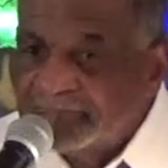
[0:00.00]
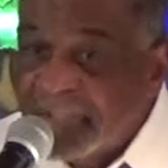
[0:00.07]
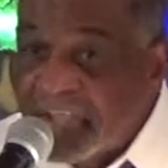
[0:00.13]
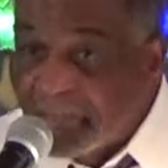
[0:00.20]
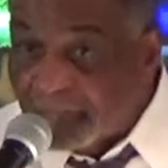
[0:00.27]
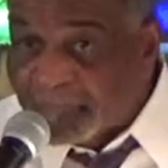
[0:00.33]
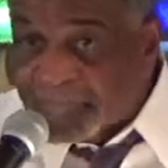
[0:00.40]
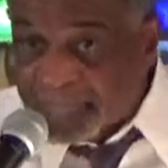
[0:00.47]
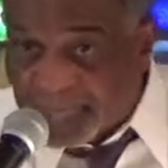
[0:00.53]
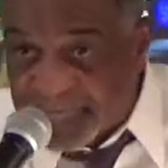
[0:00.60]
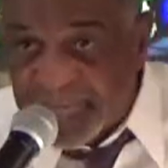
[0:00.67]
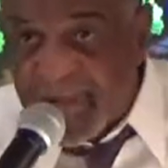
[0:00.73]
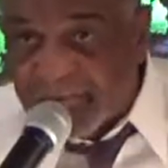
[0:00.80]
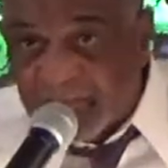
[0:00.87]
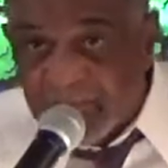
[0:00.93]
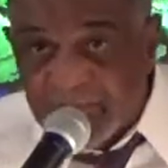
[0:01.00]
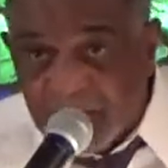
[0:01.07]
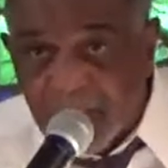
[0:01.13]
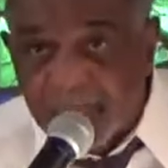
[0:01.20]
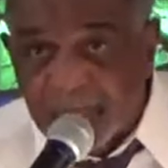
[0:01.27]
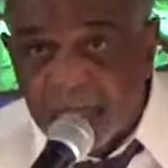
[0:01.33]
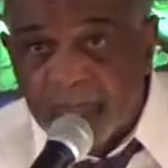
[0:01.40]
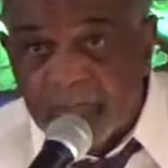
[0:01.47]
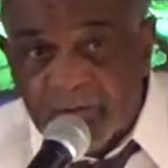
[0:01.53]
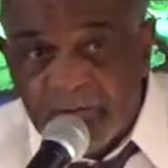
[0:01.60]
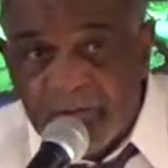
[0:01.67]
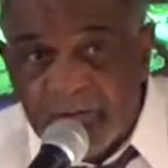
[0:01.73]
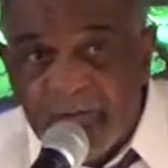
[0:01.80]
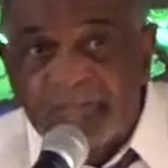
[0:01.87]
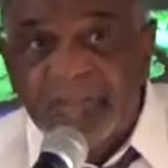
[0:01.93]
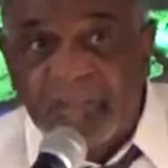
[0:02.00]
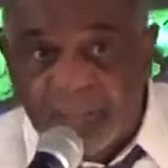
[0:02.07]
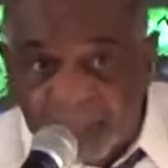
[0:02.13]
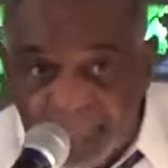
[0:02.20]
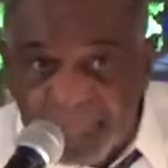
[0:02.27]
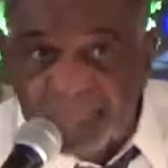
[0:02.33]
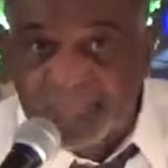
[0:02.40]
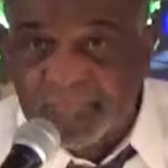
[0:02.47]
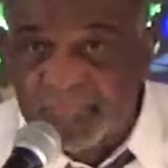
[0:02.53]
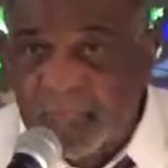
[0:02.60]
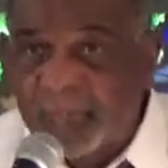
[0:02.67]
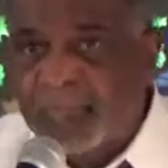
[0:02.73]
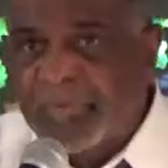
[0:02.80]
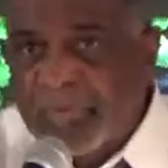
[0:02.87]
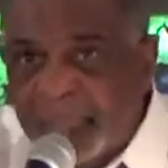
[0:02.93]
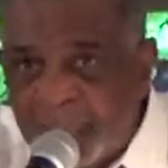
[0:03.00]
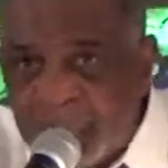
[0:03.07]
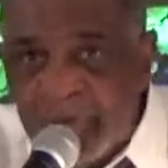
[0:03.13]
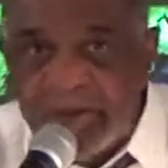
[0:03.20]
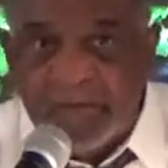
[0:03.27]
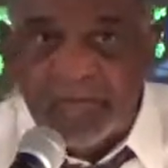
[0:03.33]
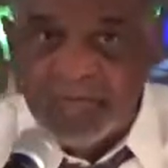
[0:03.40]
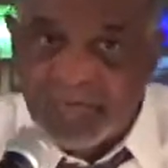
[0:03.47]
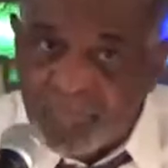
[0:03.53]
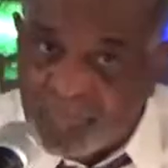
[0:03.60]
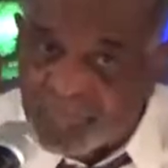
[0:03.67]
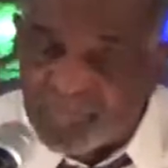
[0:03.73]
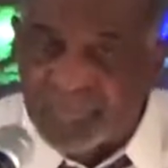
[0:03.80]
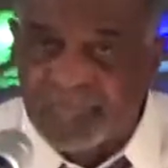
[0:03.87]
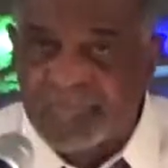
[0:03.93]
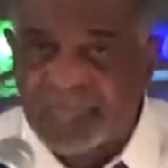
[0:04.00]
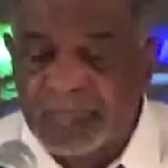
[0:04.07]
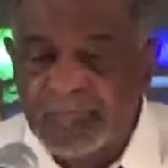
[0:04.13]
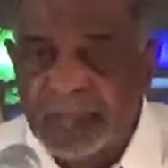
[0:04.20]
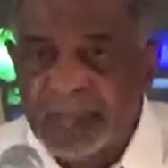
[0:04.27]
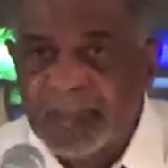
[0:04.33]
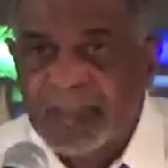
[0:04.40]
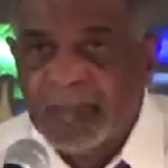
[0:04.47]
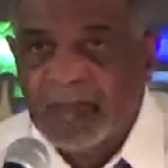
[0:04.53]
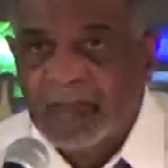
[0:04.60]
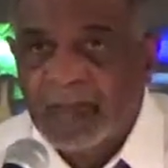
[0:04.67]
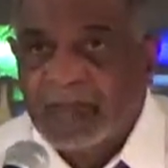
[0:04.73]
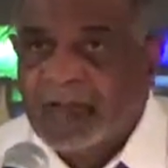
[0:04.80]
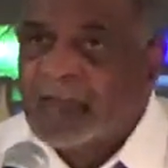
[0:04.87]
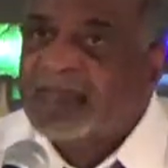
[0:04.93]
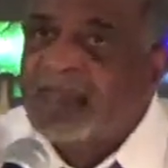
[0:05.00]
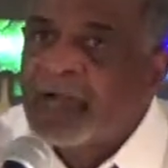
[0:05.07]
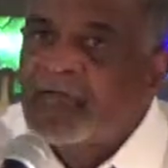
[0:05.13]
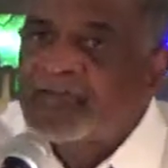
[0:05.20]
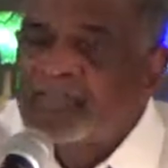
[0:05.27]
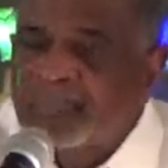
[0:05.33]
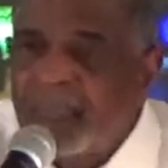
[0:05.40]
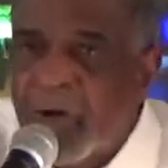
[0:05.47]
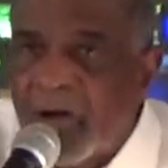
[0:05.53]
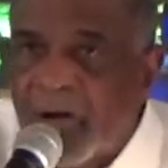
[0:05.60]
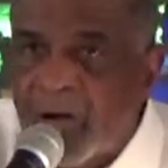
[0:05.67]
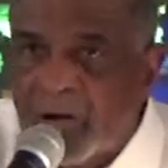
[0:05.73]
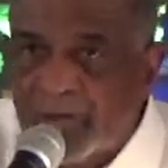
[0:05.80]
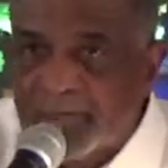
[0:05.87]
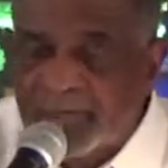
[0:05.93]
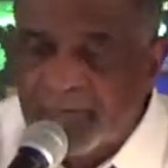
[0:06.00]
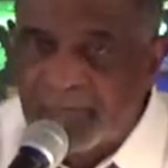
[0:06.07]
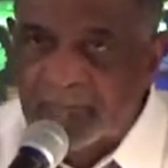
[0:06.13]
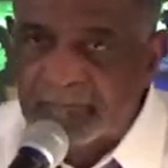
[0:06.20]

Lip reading: imps, not the devil, but his imps, the people that he uses, they're very smart.